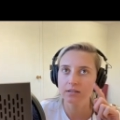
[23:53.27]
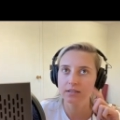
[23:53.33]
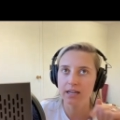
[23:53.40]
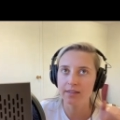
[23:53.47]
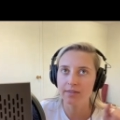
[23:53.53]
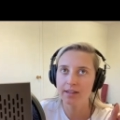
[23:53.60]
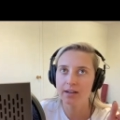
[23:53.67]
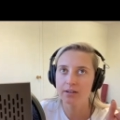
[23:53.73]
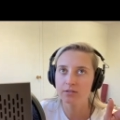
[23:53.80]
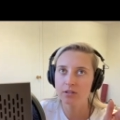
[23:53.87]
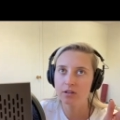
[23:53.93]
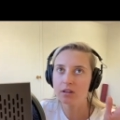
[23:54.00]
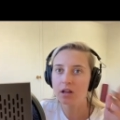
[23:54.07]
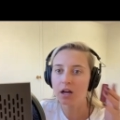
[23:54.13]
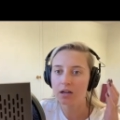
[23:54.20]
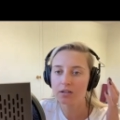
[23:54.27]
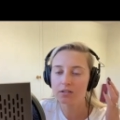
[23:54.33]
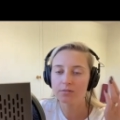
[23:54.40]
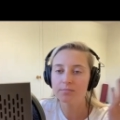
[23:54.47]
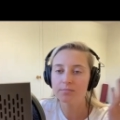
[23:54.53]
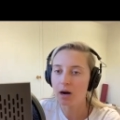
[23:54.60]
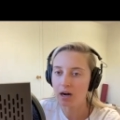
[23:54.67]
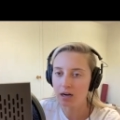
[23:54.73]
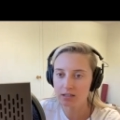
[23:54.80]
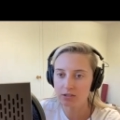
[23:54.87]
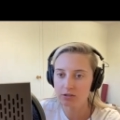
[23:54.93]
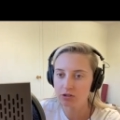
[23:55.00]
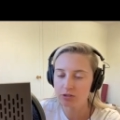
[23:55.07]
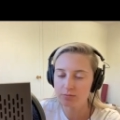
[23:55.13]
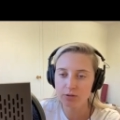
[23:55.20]
ten thousand lux box.
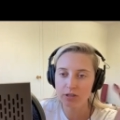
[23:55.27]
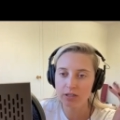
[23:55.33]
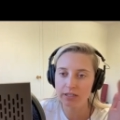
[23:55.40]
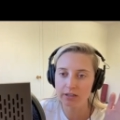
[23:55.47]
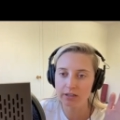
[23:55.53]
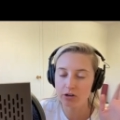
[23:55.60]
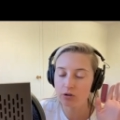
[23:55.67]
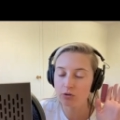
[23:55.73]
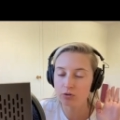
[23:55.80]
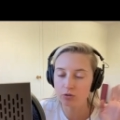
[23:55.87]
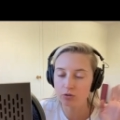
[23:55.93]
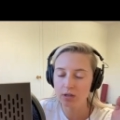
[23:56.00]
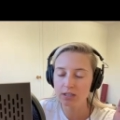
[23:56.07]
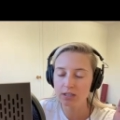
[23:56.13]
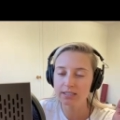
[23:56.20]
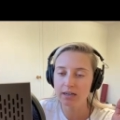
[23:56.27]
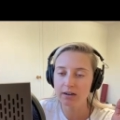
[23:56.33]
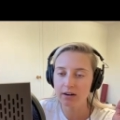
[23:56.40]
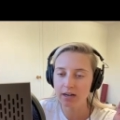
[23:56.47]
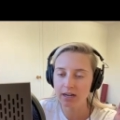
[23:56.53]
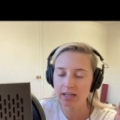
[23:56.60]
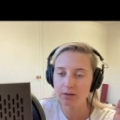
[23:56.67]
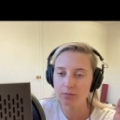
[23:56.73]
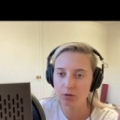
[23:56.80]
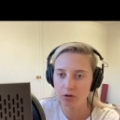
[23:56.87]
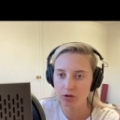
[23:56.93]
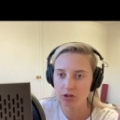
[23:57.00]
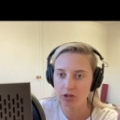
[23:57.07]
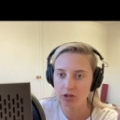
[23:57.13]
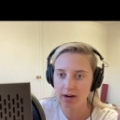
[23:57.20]
You just put it near you. Do not stare at it. It will
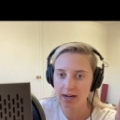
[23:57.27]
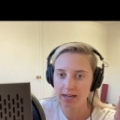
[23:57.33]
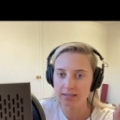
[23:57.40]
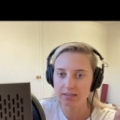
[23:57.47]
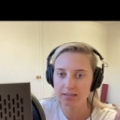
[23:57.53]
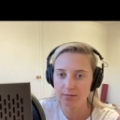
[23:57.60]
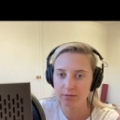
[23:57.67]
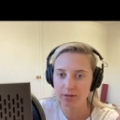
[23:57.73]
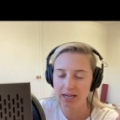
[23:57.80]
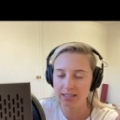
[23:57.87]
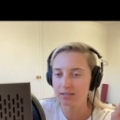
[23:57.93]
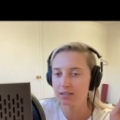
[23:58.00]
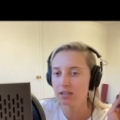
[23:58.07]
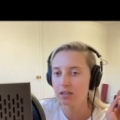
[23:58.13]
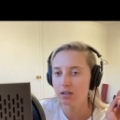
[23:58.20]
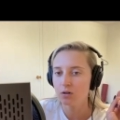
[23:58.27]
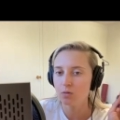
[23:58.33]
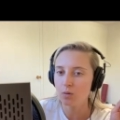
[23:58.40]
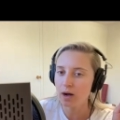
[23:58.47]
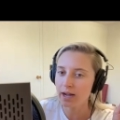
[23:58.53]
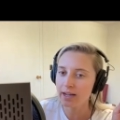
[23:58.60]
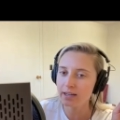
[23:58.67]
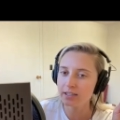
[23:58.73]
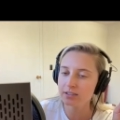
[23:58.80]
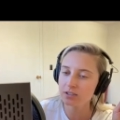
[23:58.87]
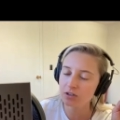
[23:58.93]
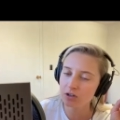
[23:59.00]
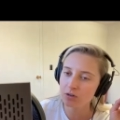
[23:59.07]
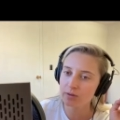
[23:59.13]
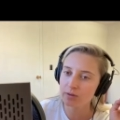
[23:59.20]
hurt your eyes. Someone asked, why does it
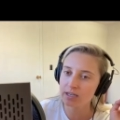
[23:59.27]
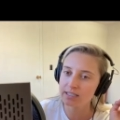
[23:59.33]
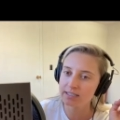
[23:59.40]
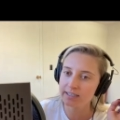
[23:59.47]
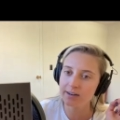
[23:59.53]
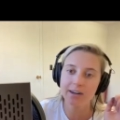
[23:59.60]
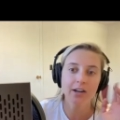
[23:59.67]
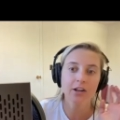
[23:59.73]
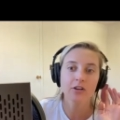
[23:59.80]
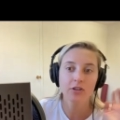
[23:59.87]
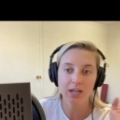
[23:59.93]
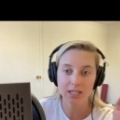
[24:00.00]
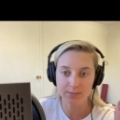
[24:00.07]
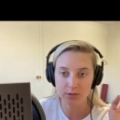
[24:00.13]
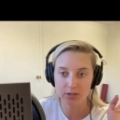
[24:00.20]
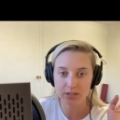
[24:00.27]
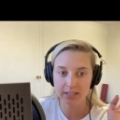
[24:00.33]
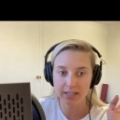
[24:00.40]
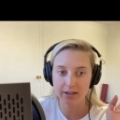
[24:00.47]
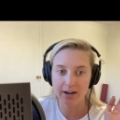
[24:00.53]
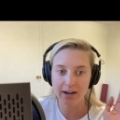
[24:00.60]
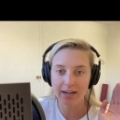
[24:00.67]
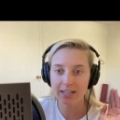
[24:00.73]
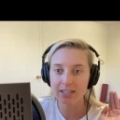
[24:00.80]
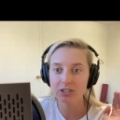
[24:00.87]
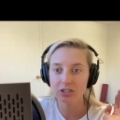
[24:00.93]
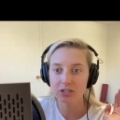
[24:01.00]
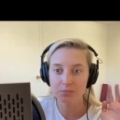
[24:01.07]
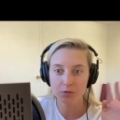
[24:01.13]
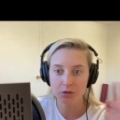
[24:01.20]
hurt when I stare at it? You're not supposed to stare at it.
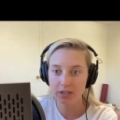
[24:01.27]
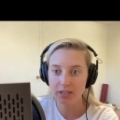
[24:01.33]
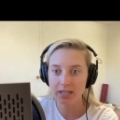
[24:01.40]
Just put